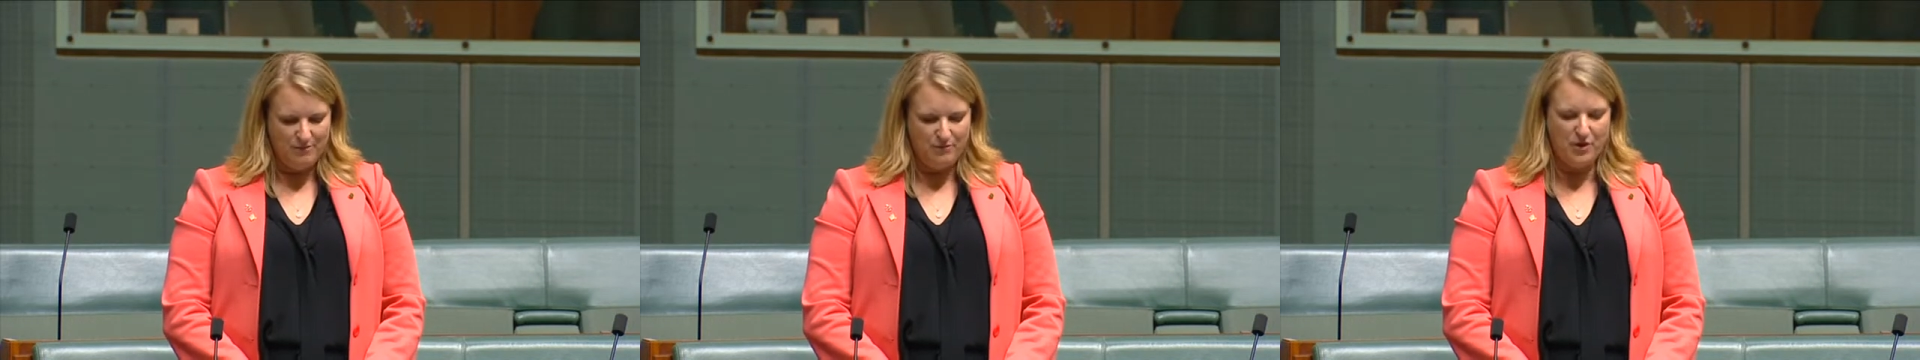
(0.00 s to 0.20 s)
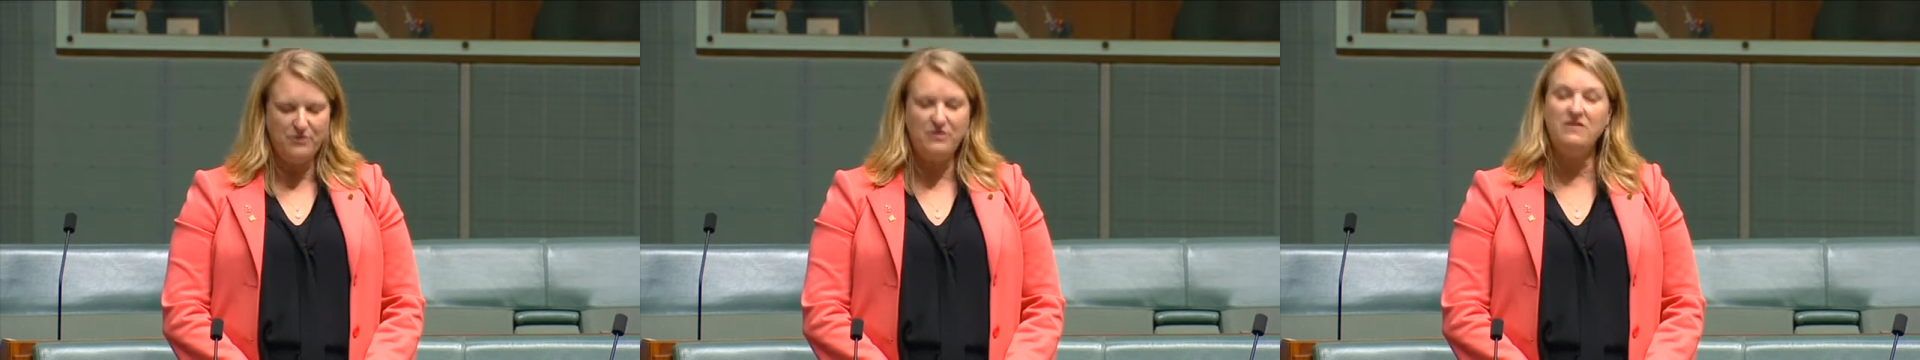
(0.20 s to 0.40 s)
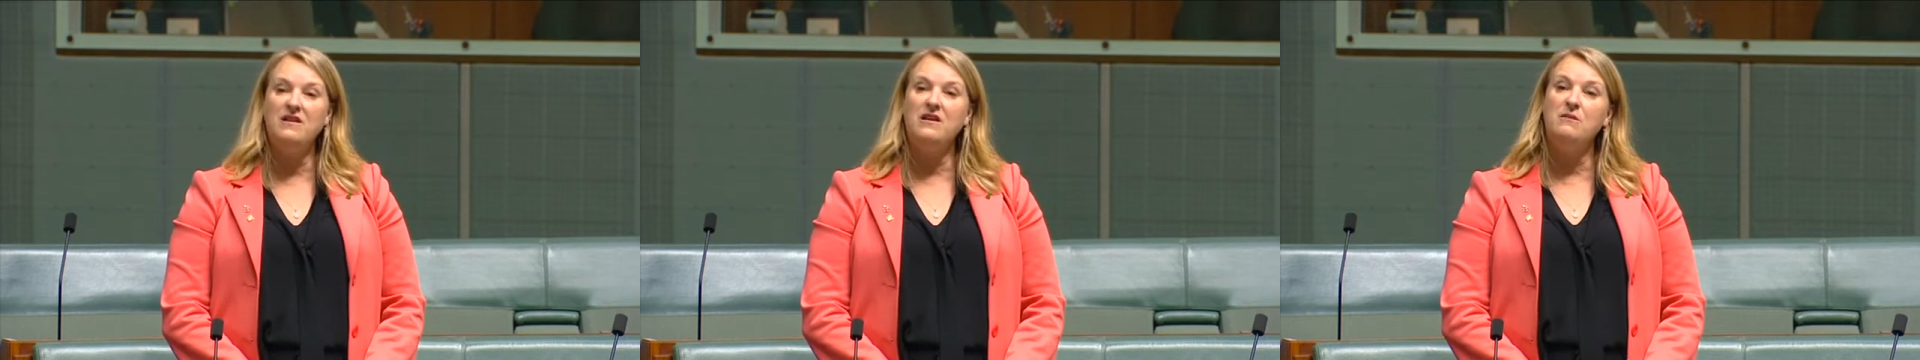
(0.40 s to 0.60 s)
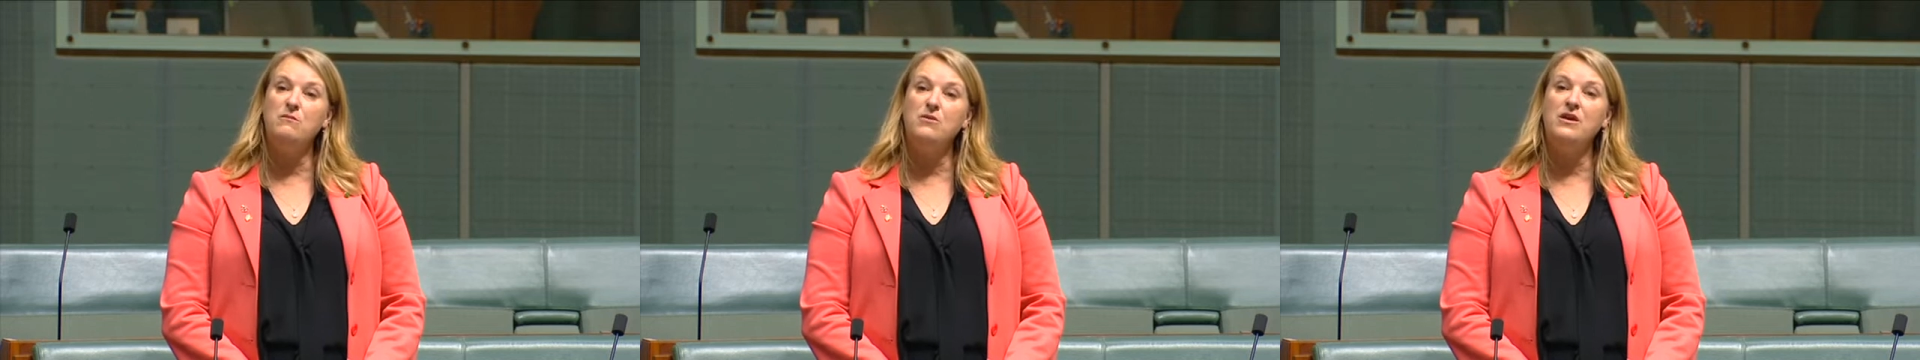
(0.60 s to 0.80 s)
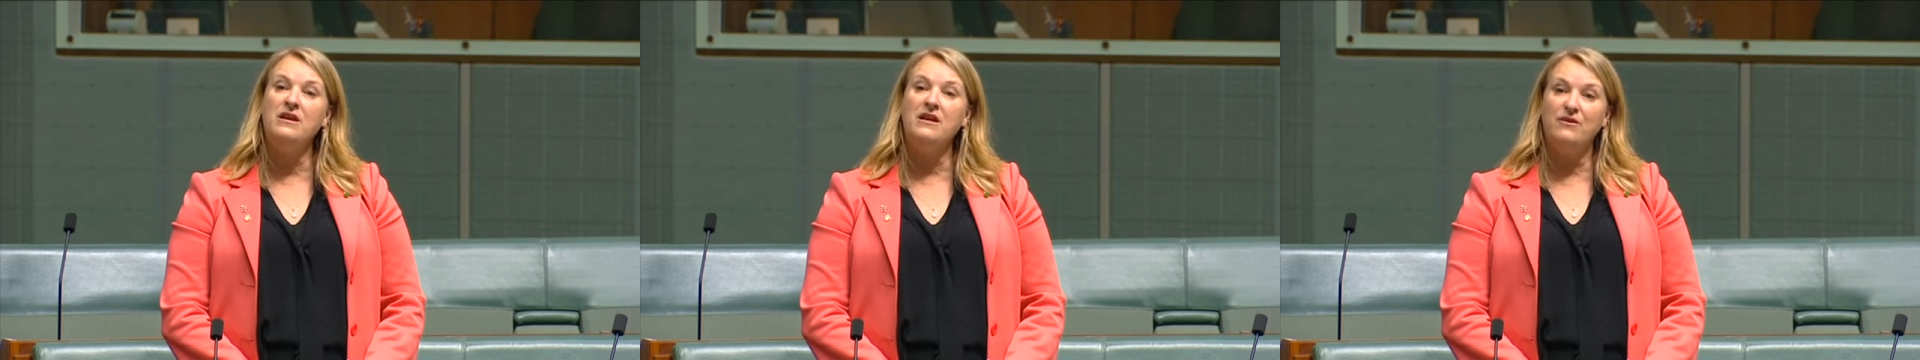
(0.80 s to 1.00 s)
Both in the
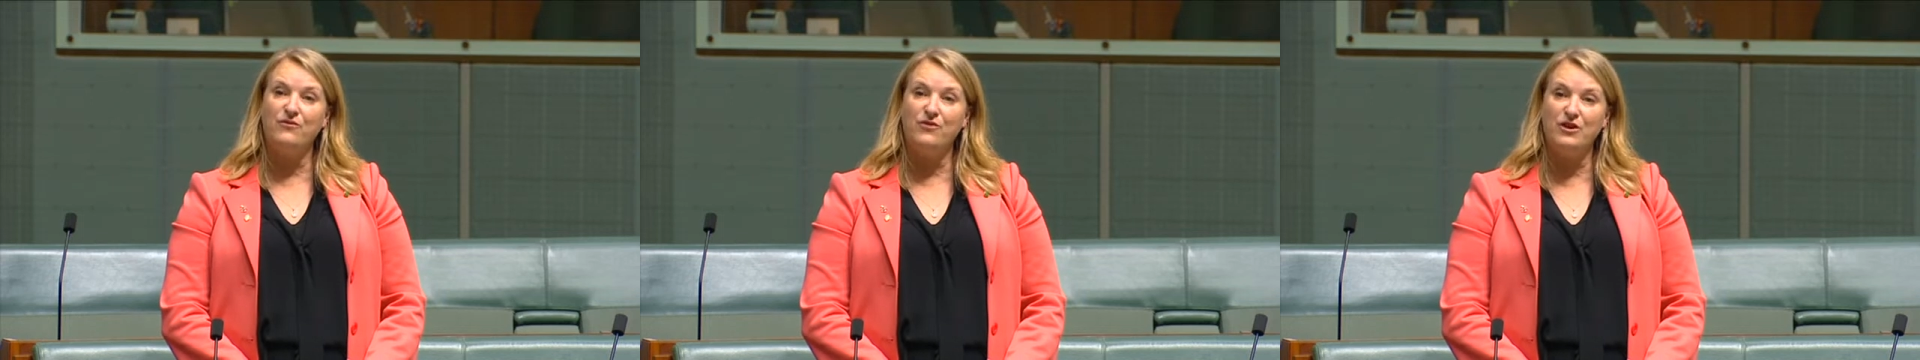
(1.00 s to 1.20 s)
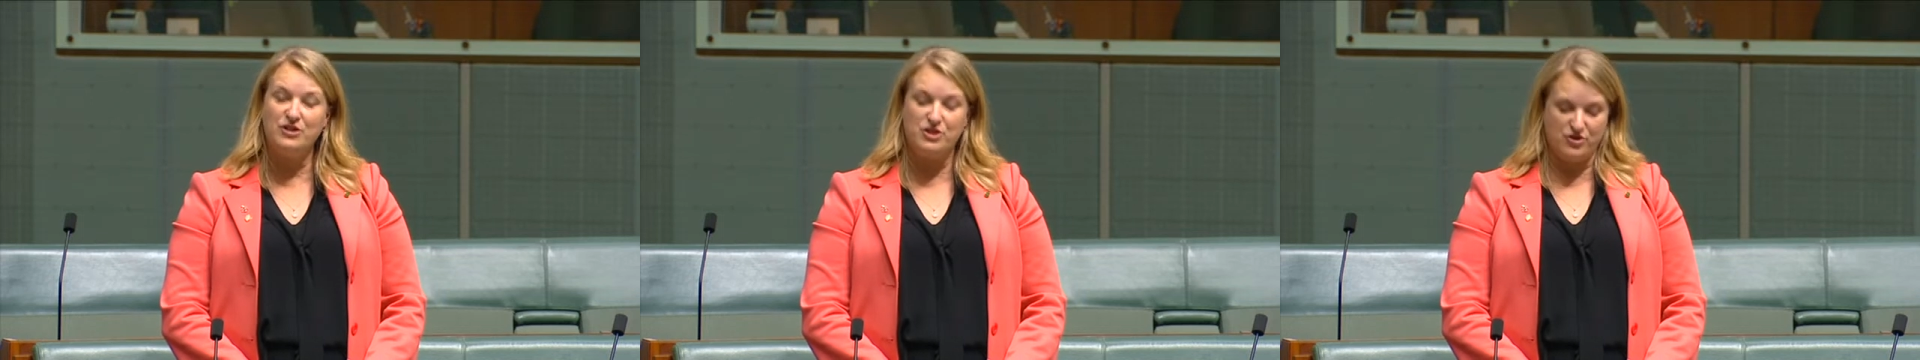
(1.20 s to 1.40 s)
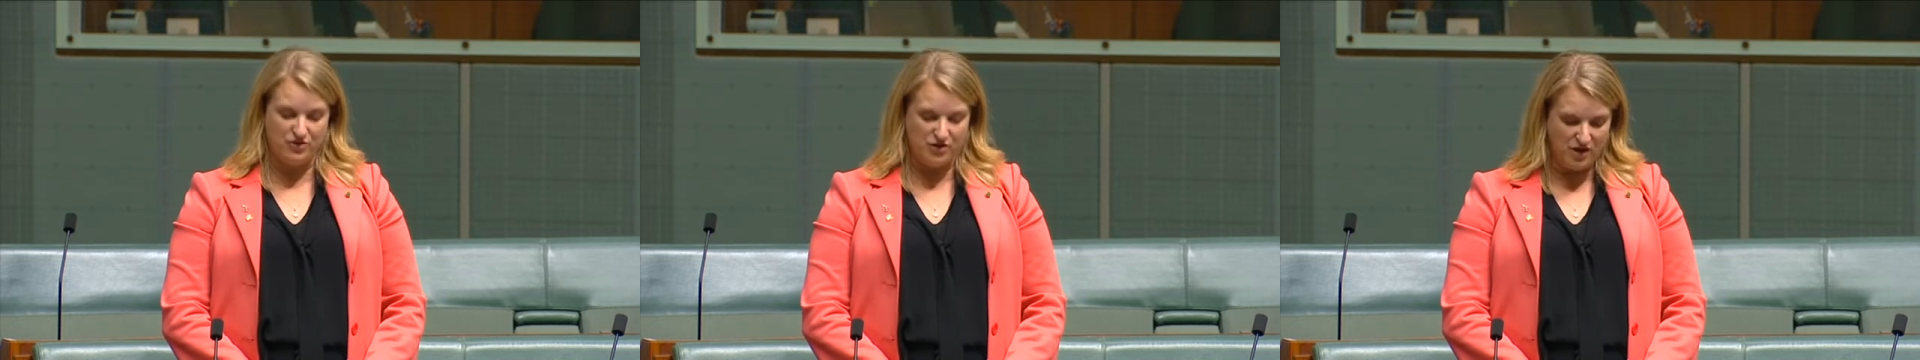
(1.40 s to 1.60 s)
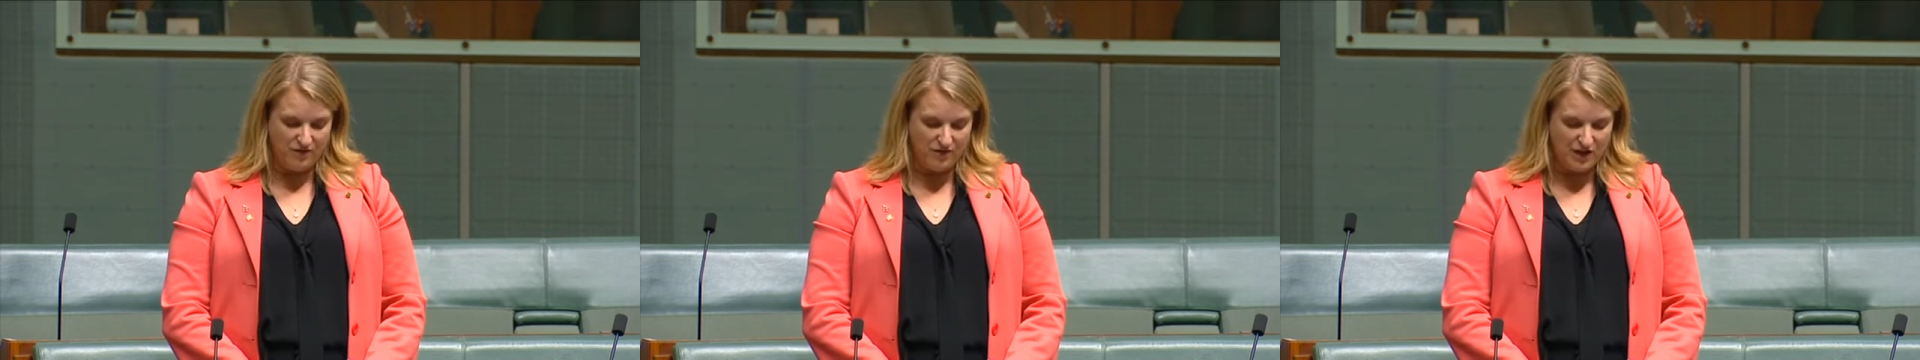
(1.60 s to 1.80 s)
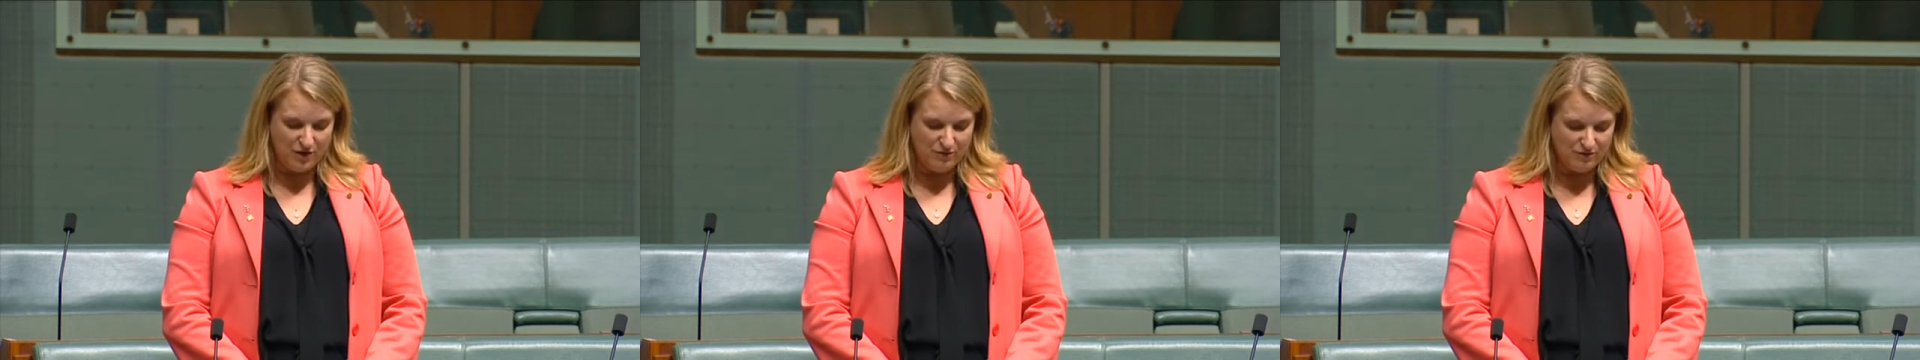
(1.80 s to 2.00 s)
immediate future and
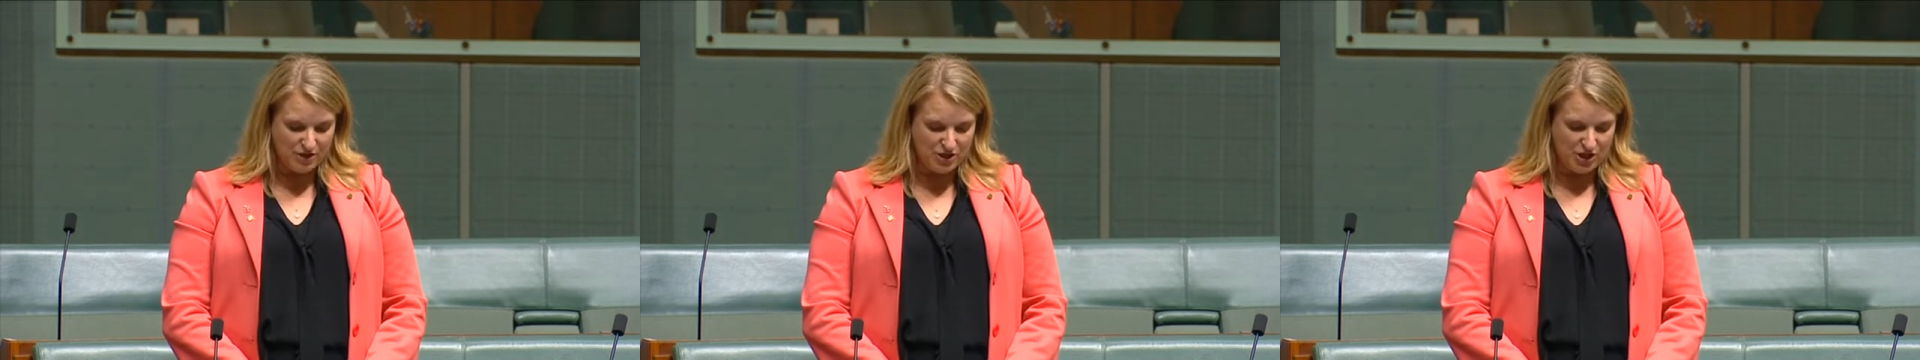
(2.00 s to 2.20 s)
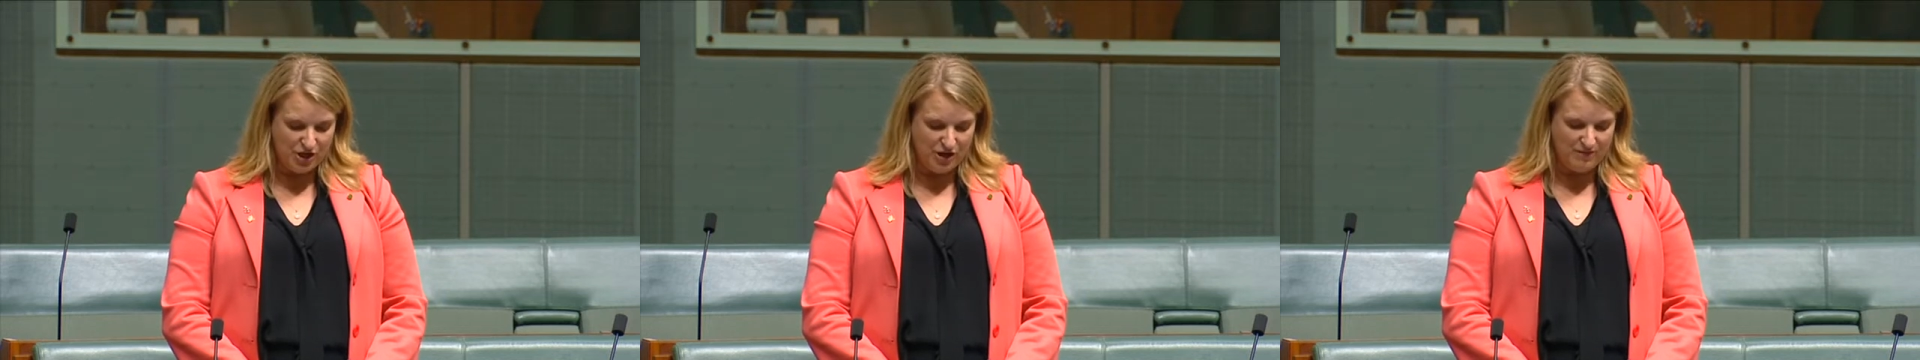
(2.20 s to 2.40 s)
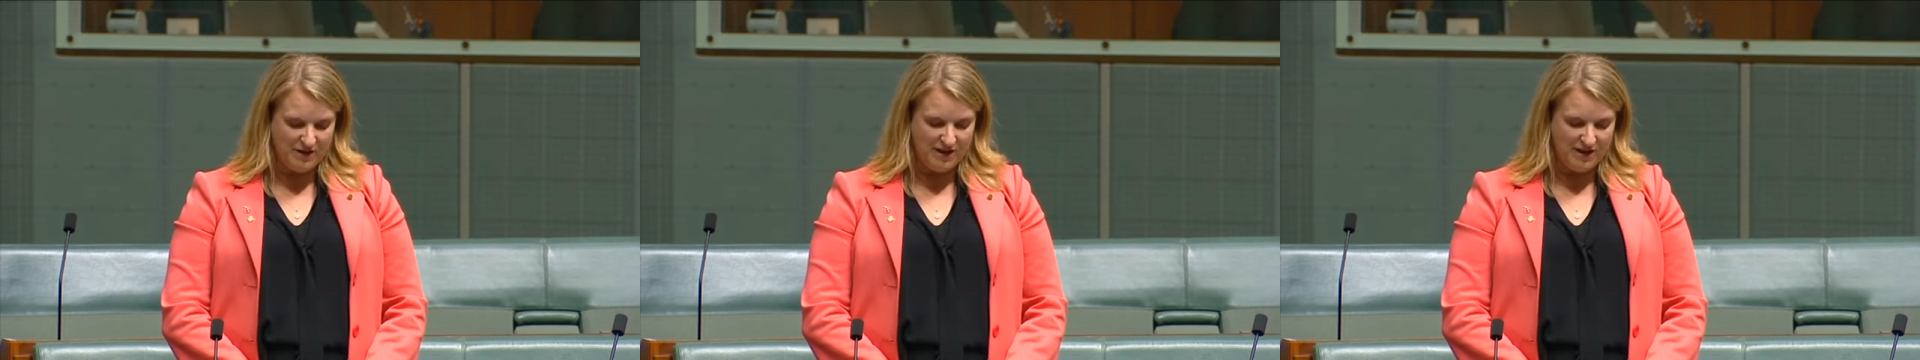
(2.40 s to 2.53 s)
over the longer term,